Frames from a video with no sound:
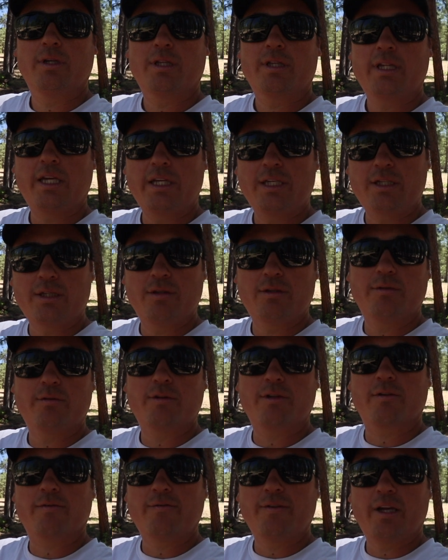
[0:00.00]
Thank you,
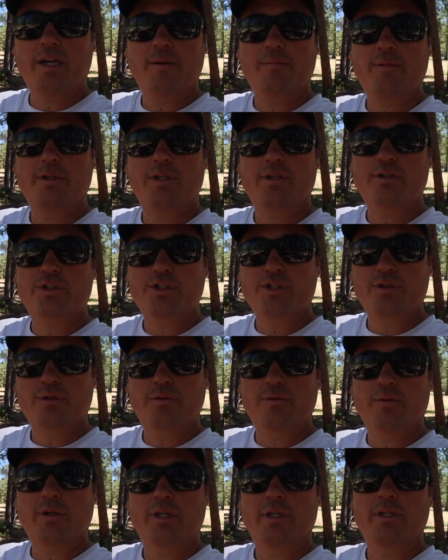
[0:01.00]
your family, your
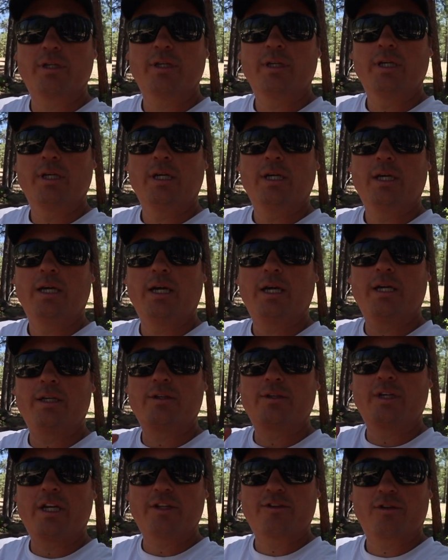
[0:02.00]
children.
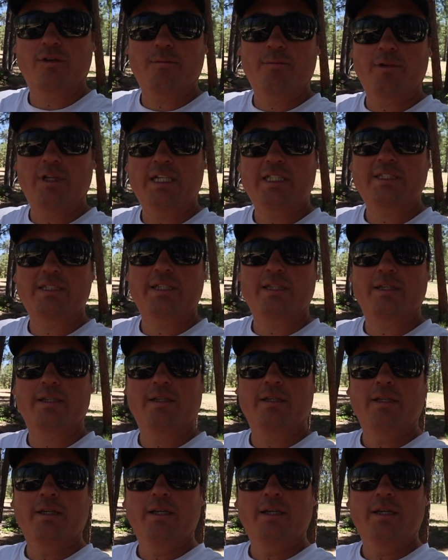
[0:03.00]
You guys are a blessing.